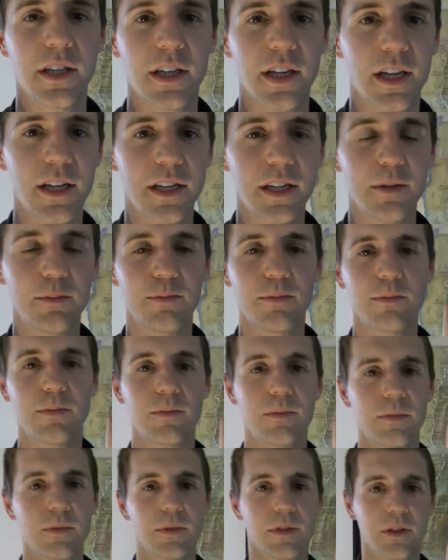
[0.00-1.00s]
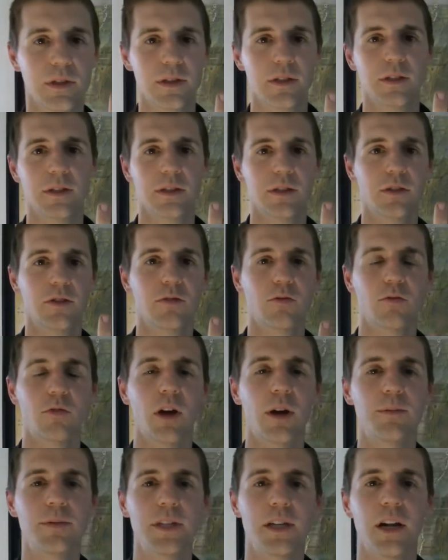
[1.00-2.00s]
and he
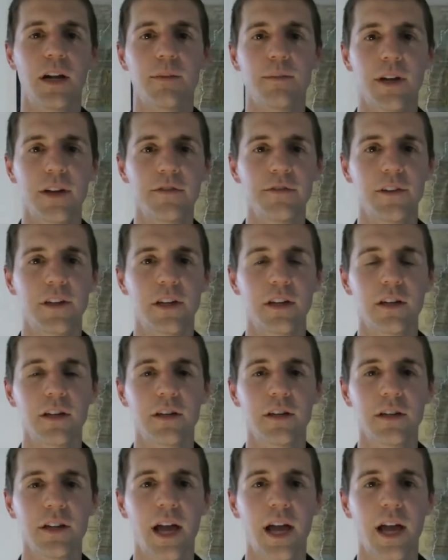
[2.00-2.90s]
rubbed it on my finger,